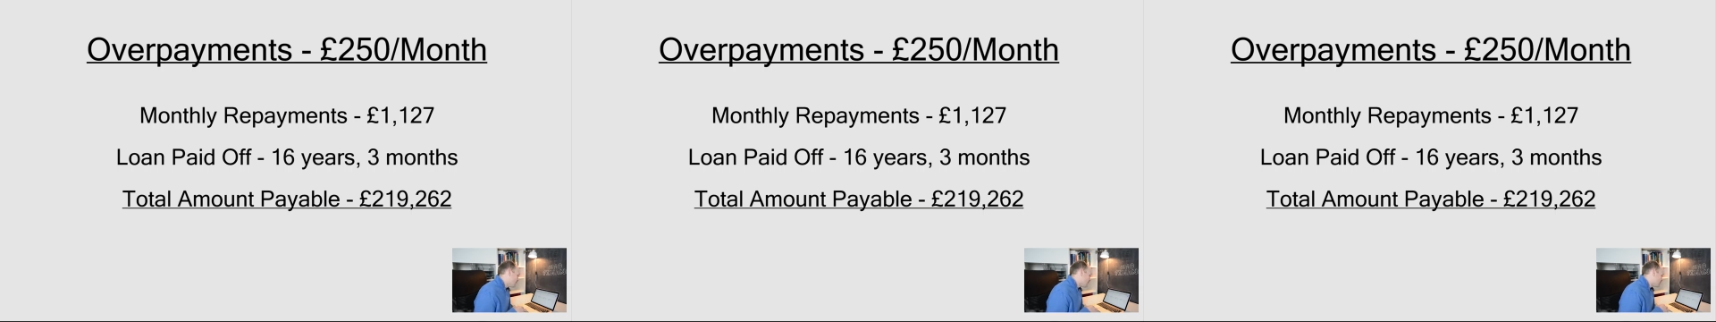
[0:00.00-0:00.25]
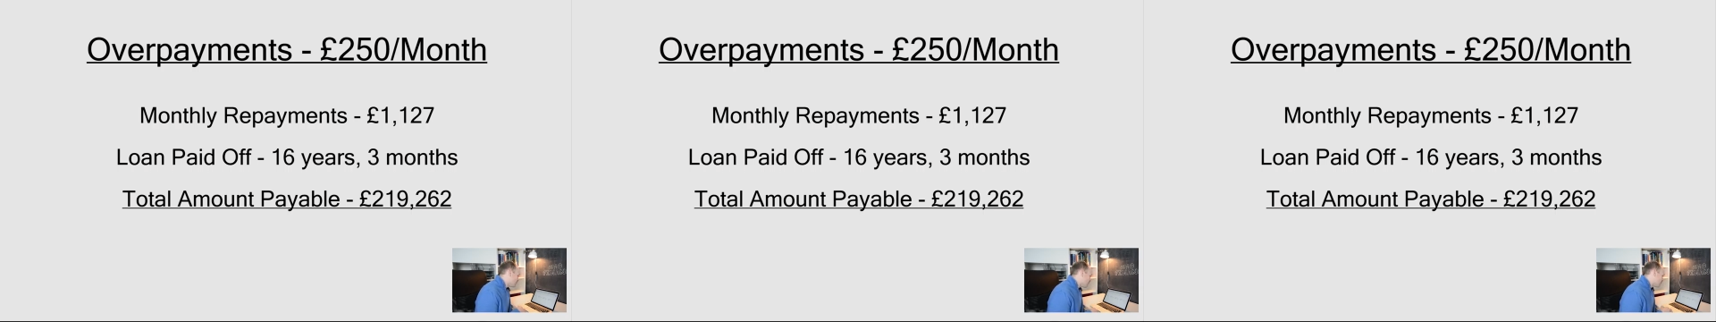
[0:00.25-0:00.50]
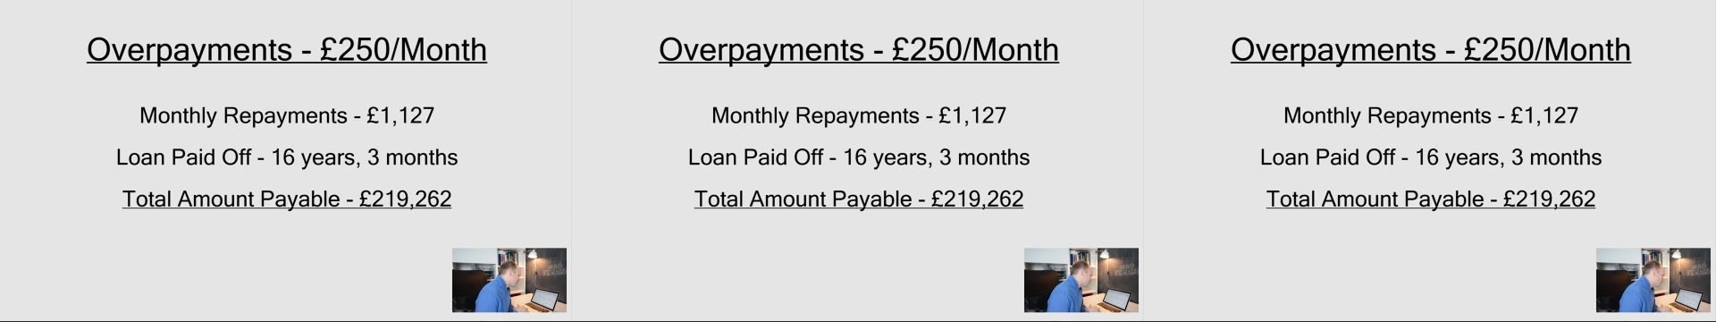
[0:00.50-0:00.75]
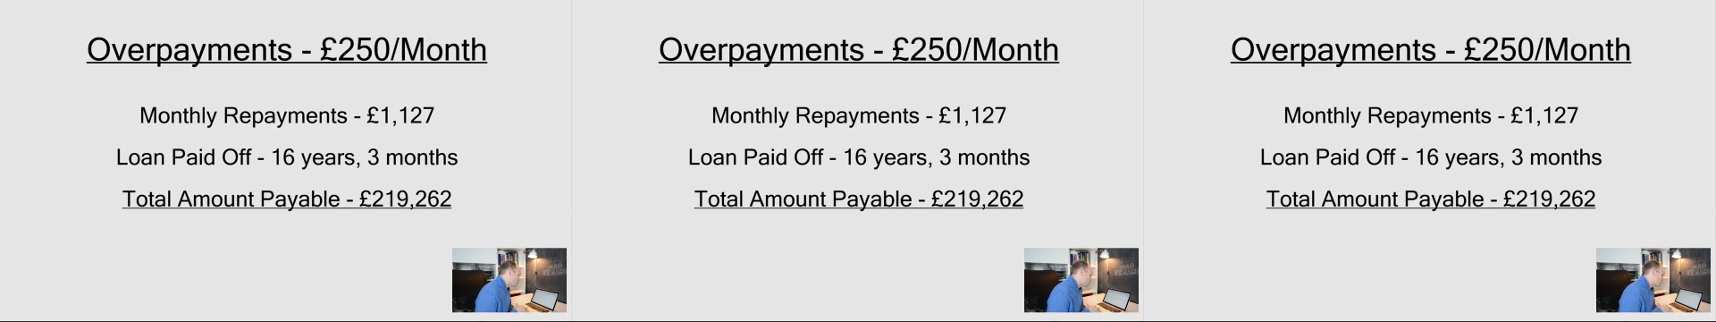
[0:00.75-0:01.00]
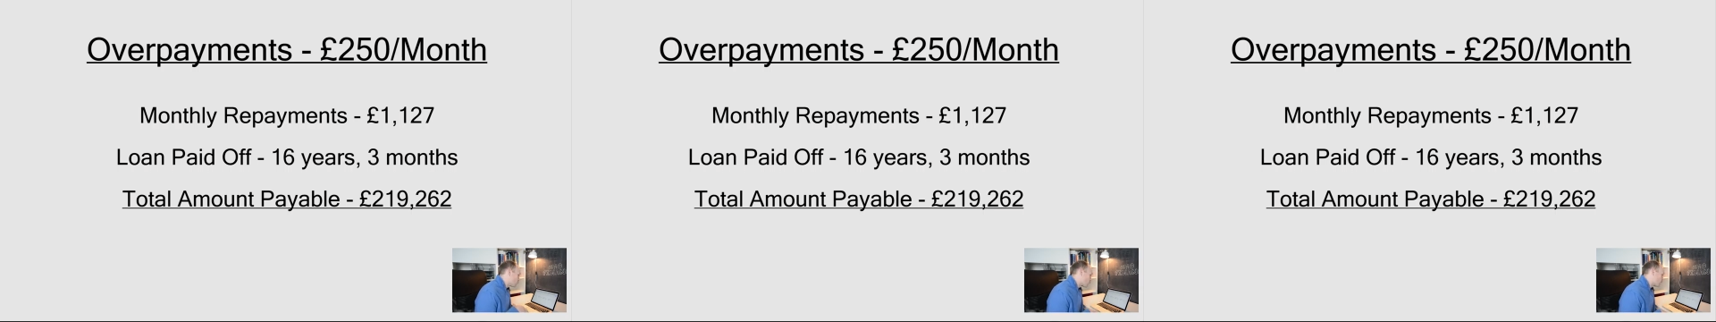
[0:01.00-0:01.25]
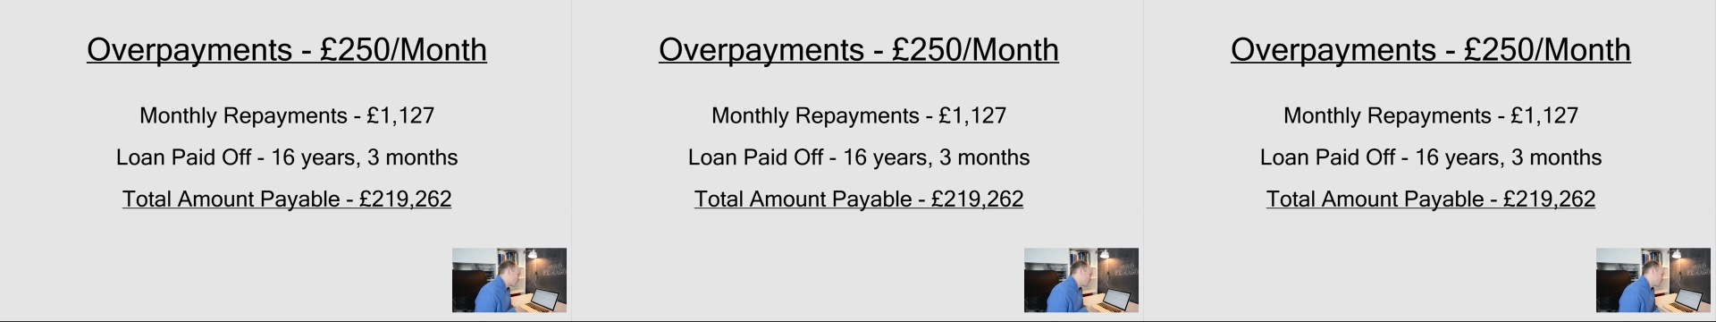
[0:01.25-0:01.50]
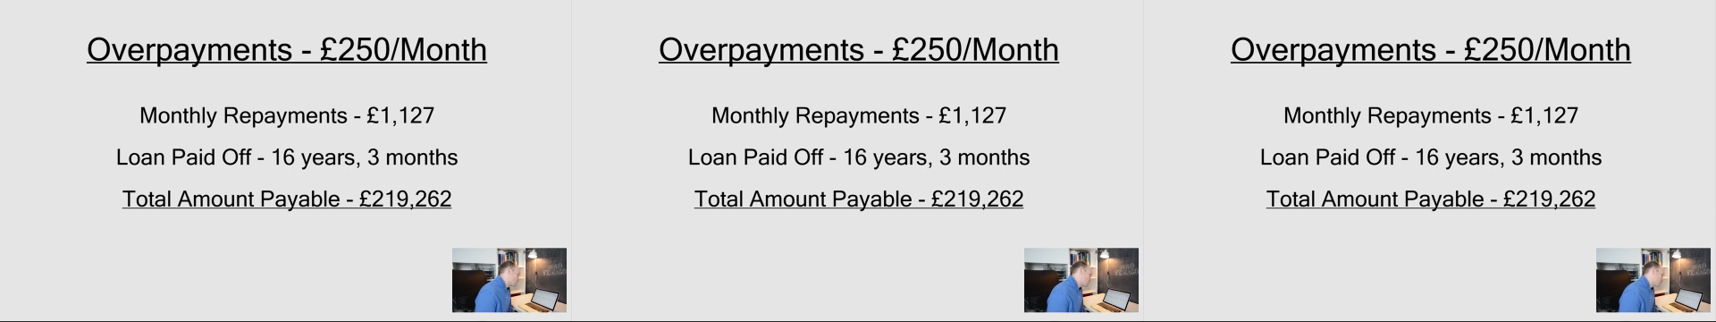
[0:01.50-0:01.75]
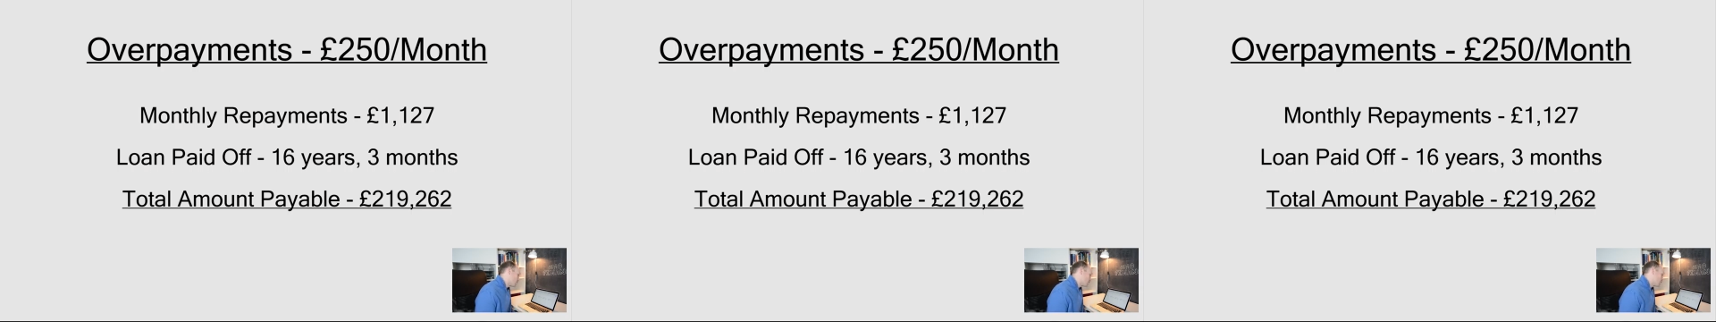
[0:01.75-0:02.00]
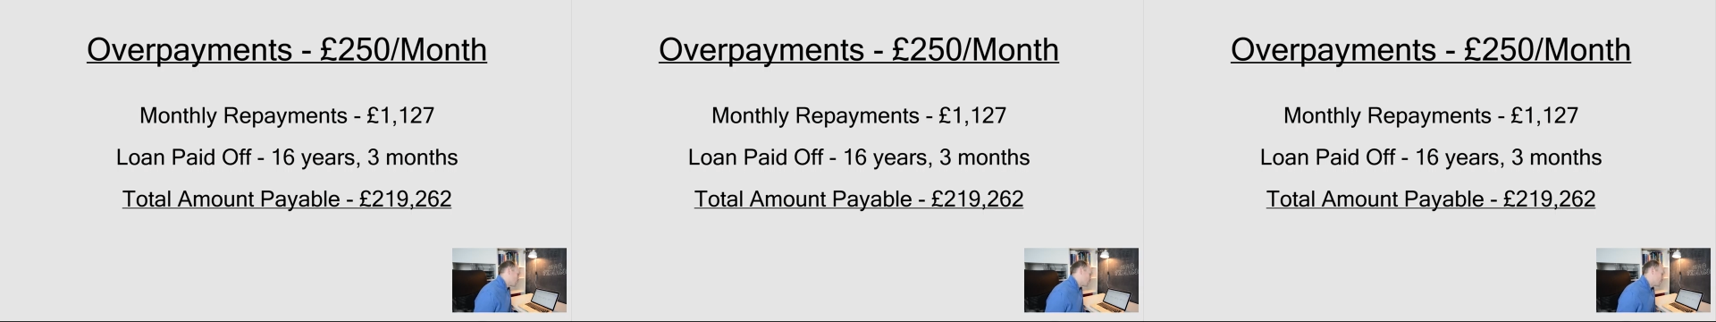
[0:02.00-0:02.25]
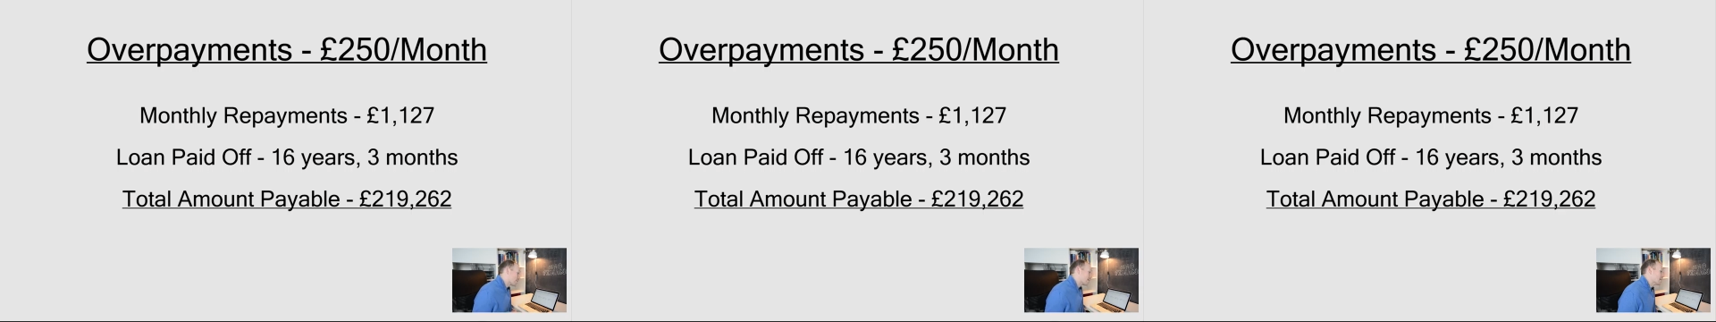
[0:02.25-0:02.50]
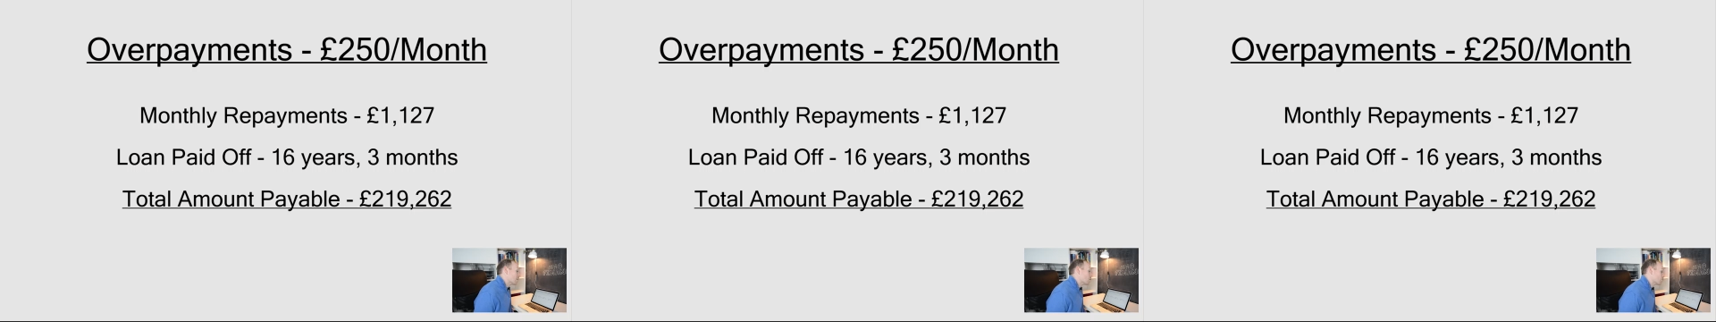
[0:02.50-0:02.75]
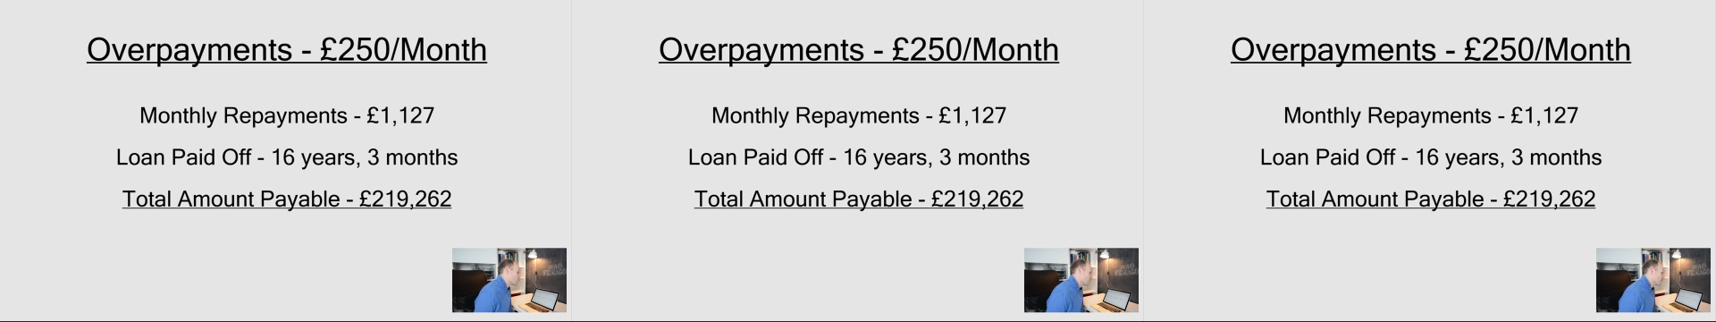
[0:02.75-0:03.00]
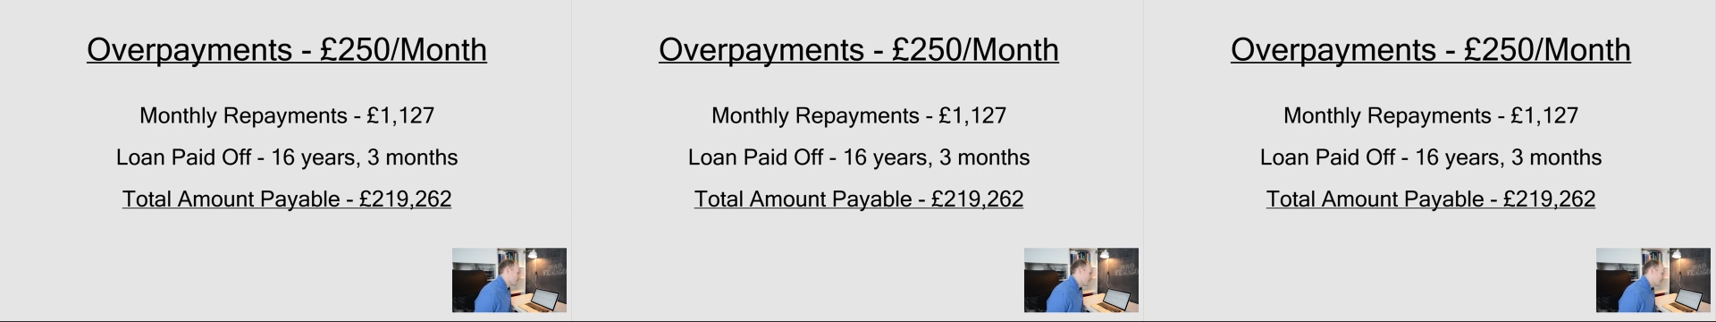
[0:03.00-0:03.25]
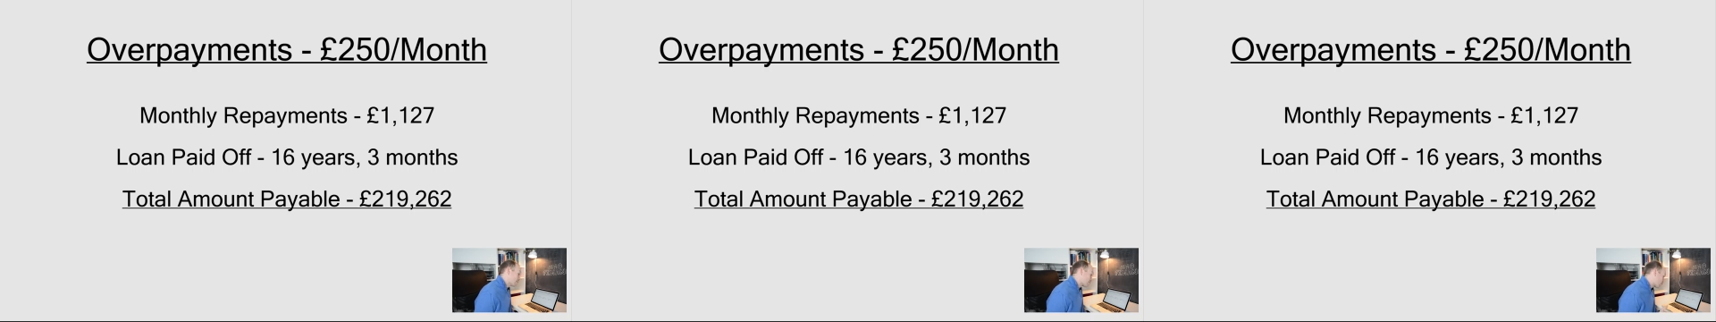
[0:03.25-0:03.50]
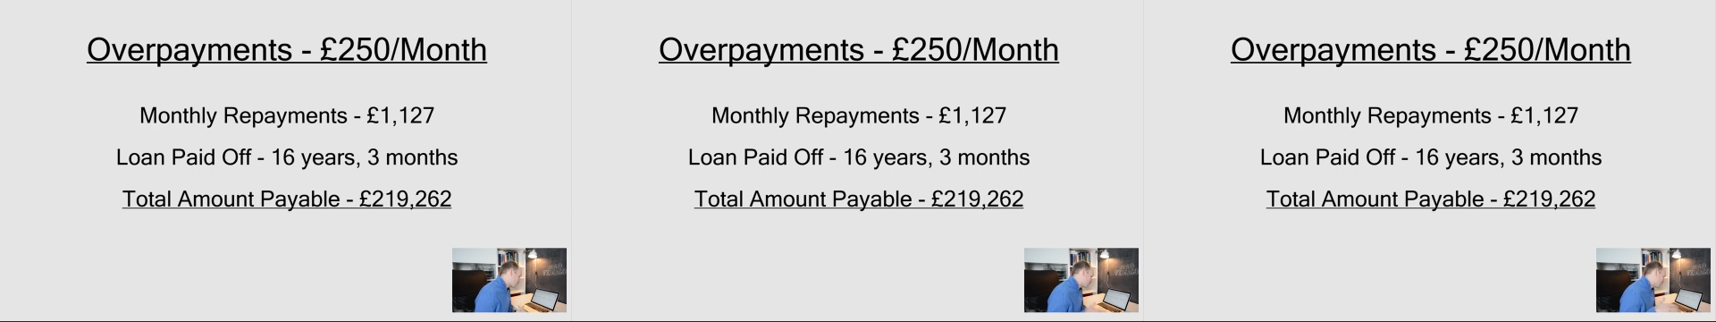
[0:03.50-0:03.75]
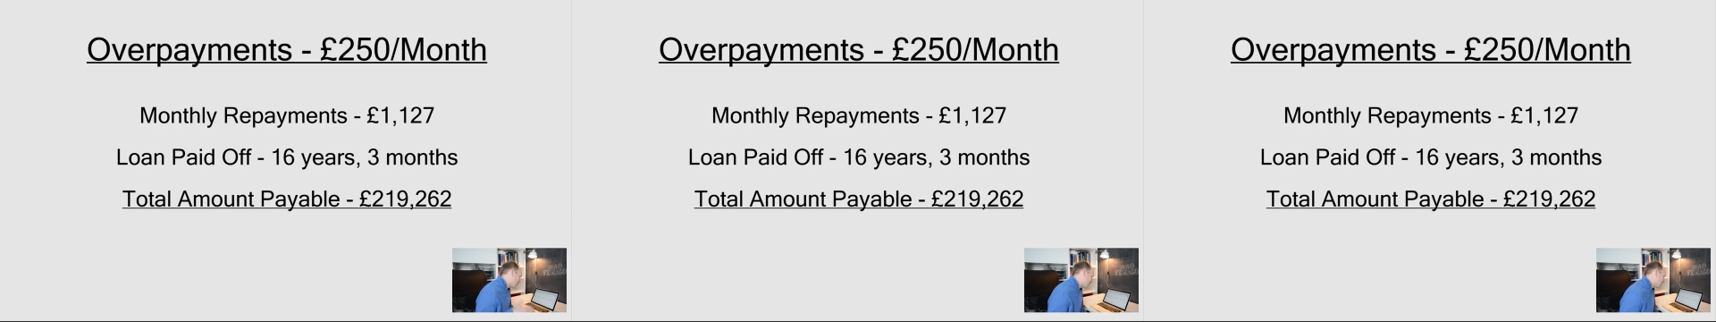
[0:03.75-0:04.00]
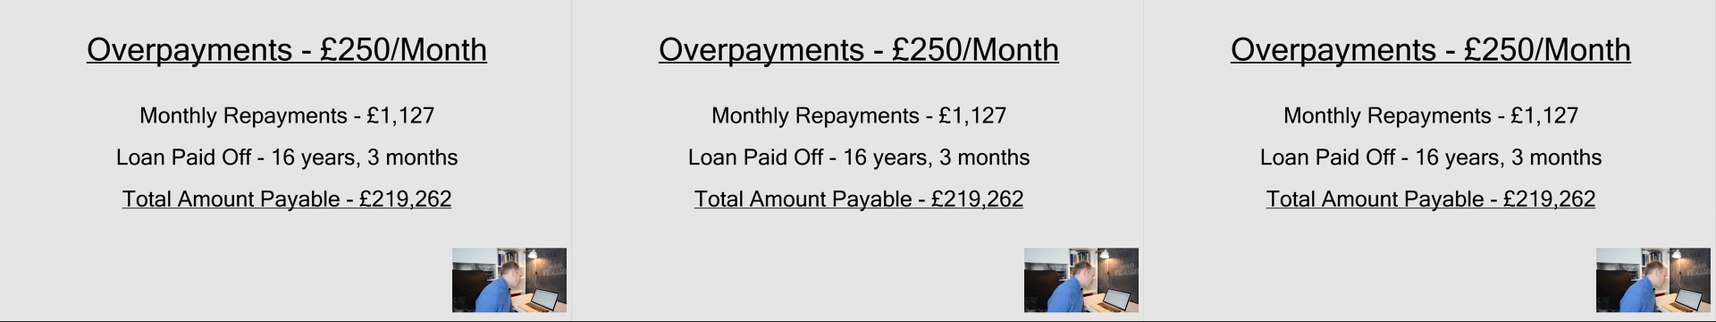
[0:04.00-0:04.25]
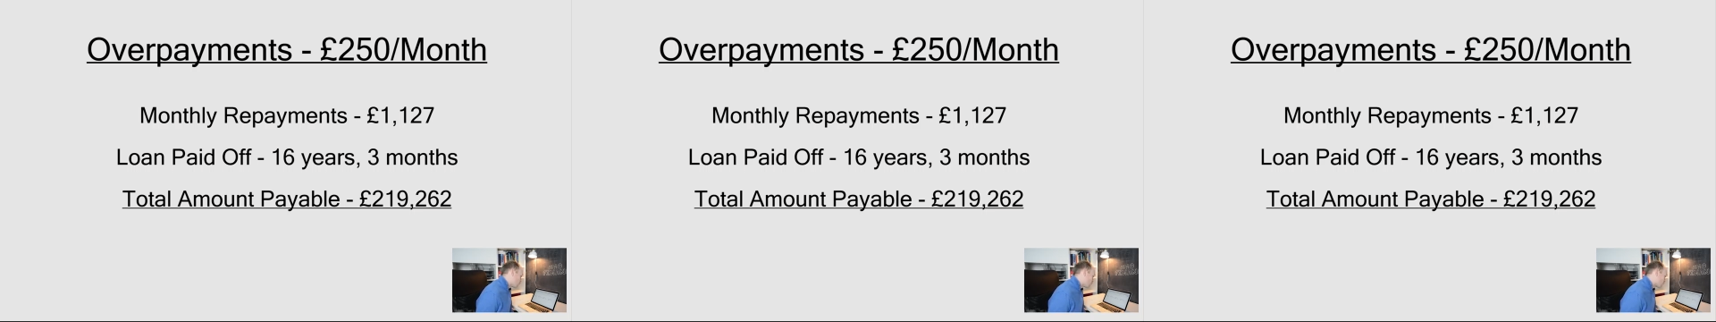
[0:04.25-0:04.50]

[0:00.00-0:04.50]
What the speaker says: Nobody's mouth can be seen.